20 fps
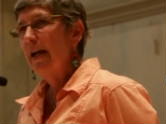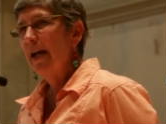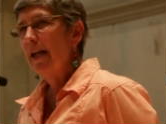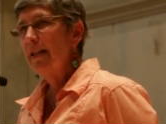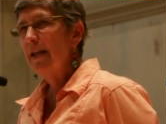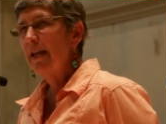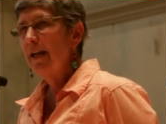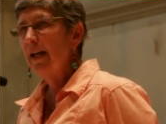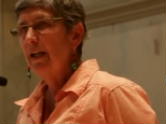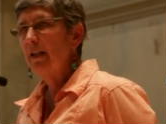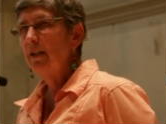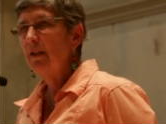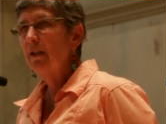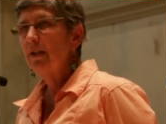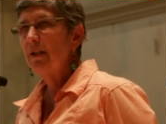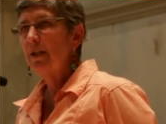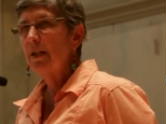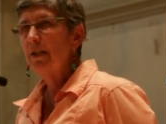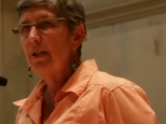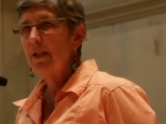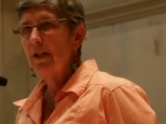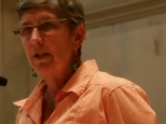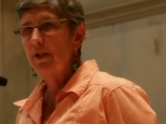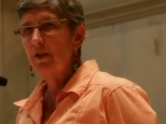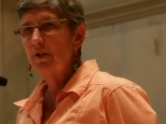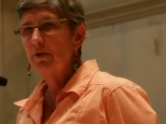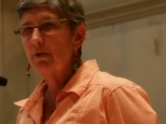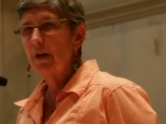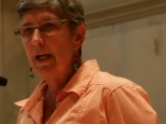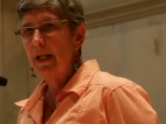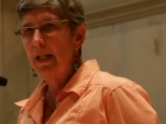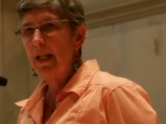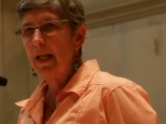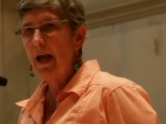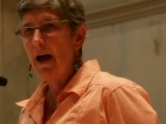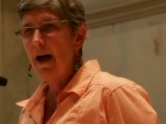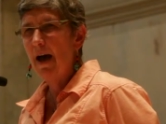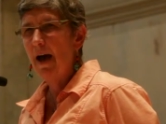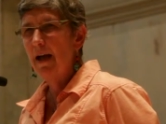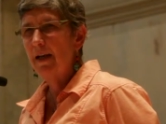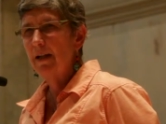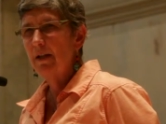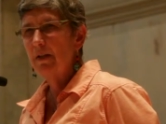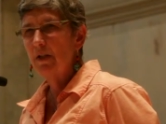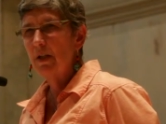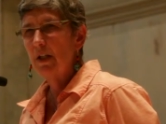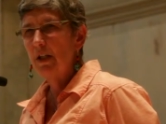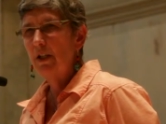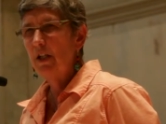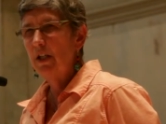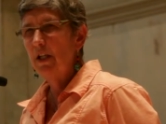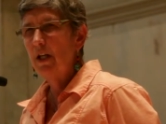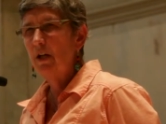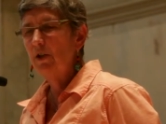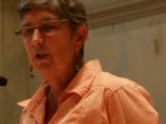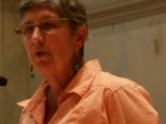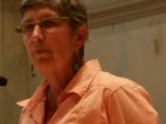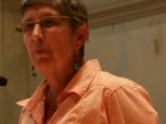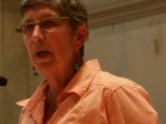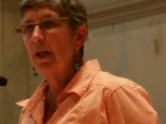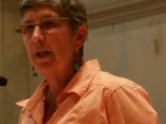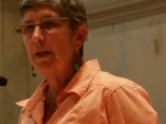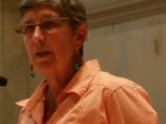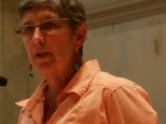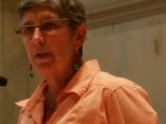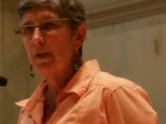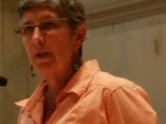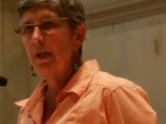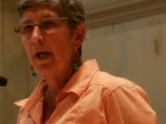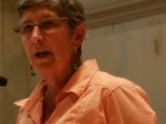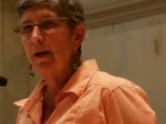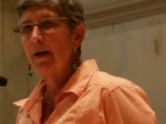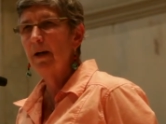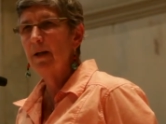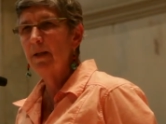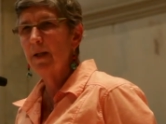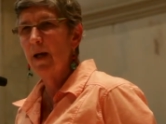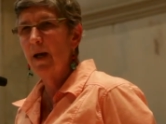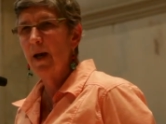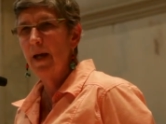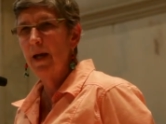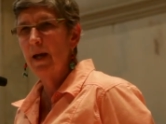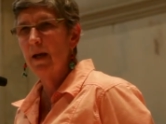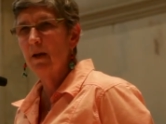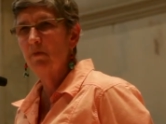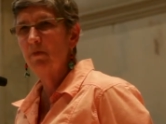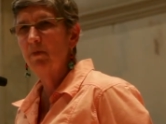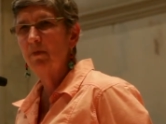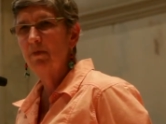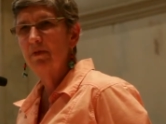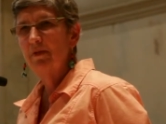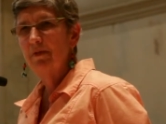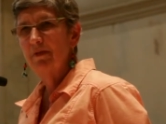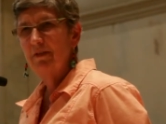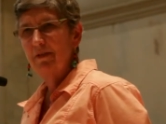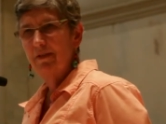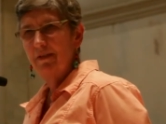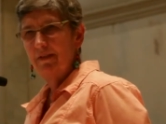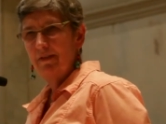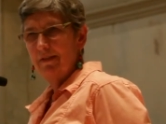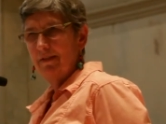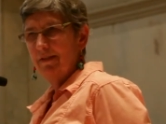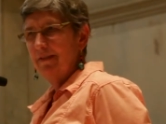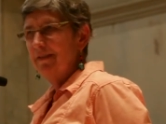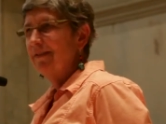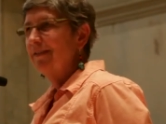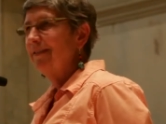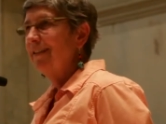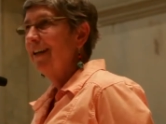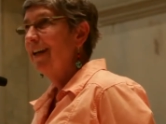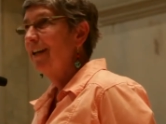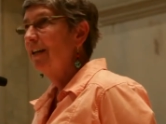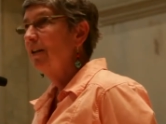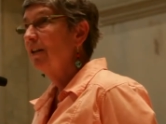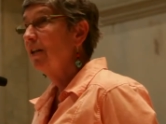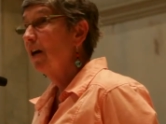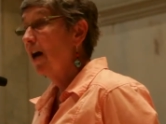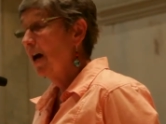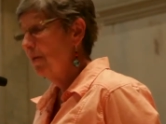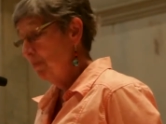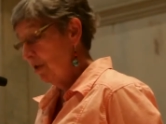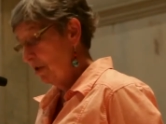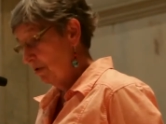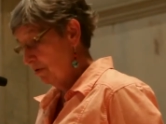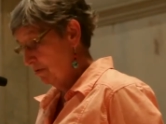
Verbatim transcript: and then I'd look these kids straight in the eye and say, You know, you're probably as scared as I am. And it got me